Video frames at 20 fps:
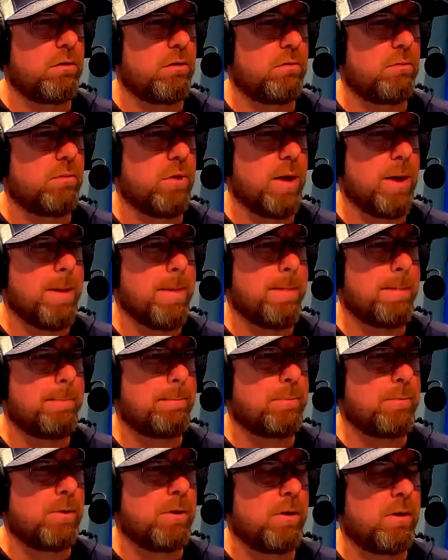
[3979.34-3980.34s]
Right?
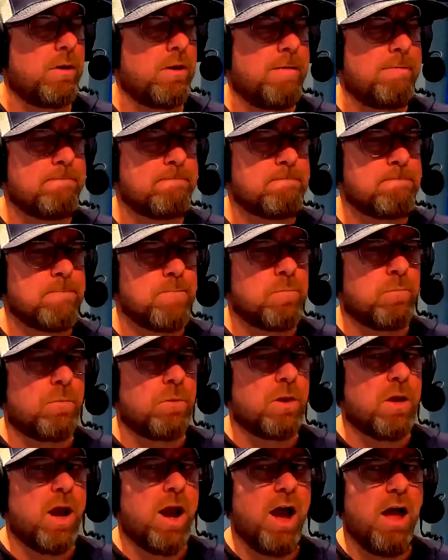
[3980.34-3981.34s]

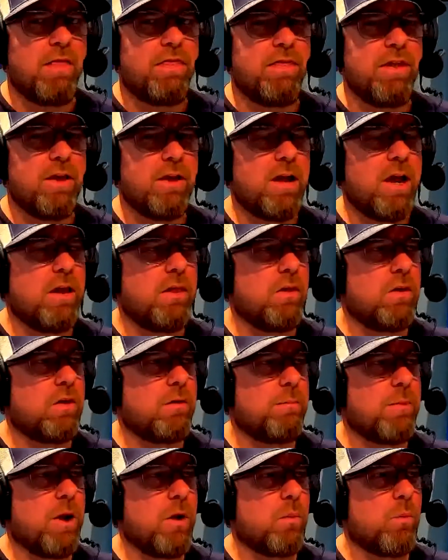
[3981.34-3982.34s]
I think I look
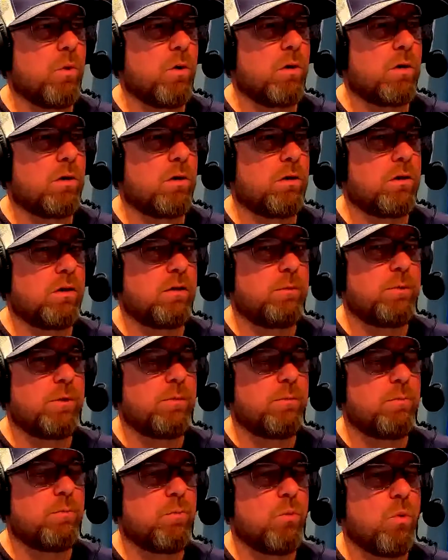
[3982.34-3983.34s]
at my work a little
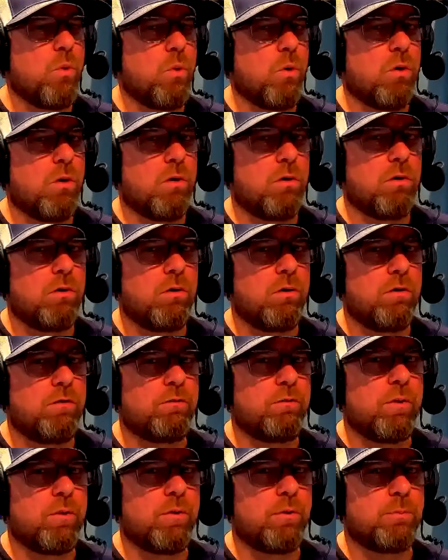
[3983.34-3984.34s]
bit more
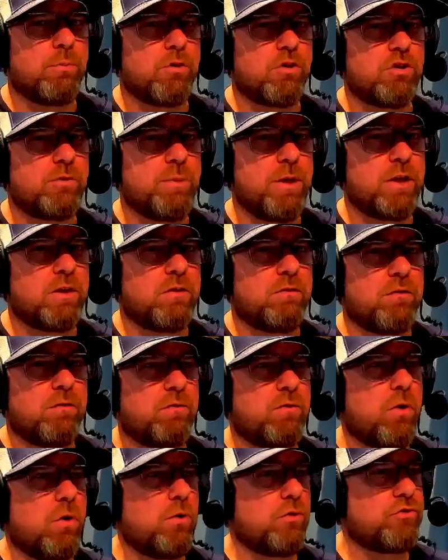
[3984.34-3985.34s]
from the perspective
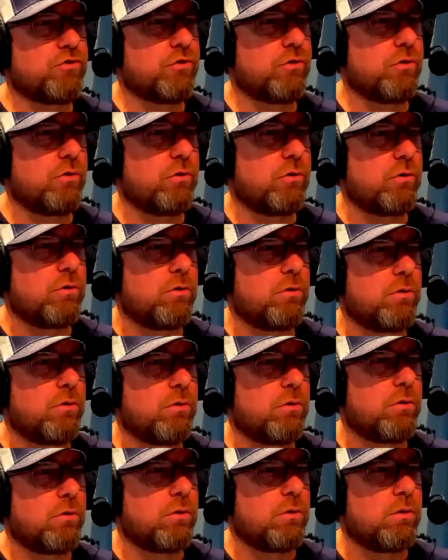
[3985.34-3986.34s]
of culture,
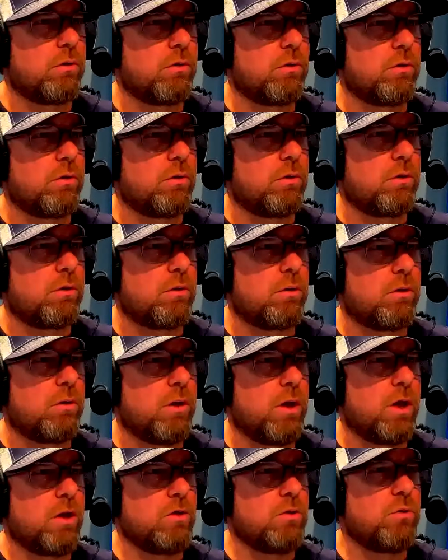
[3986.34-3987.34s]

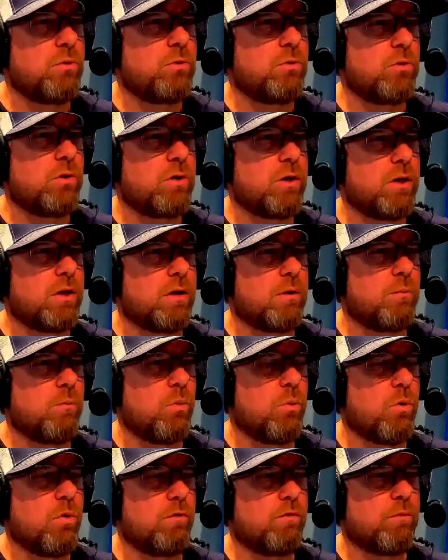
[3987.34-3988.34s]
and you look at it
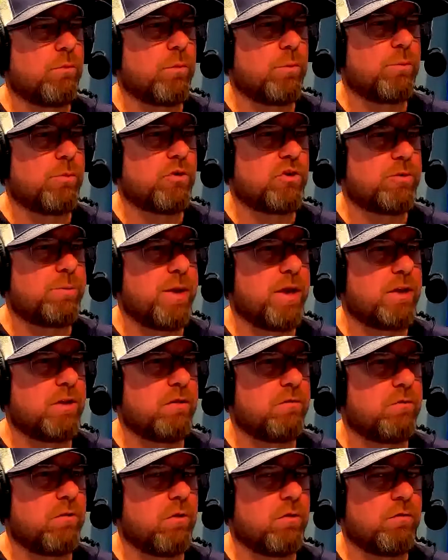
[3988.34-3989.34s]
more from a
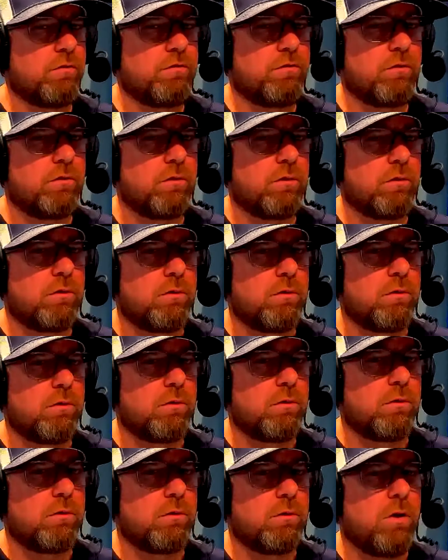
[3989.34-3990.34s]
perspective of
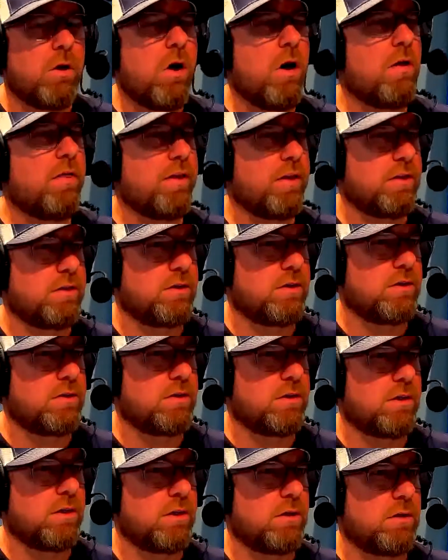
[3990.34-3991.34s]

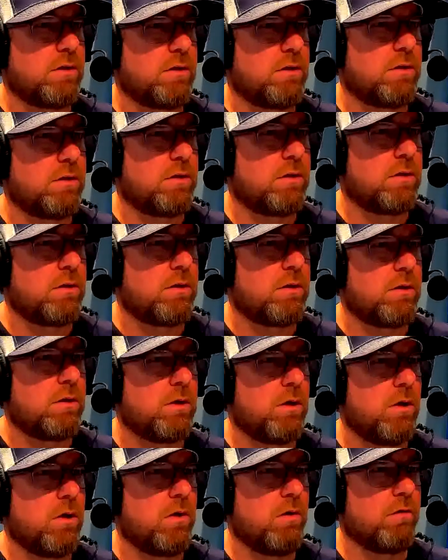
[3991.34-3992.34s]
authenticity
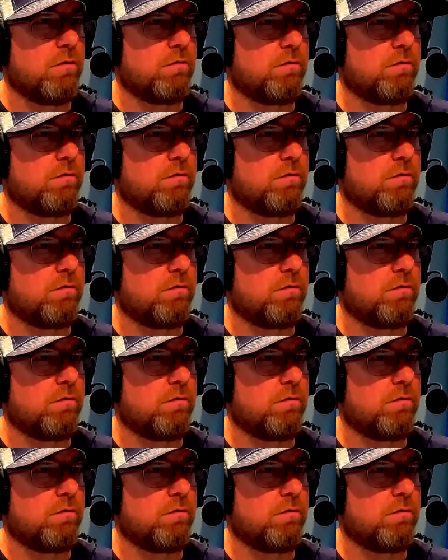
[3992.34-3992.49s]
of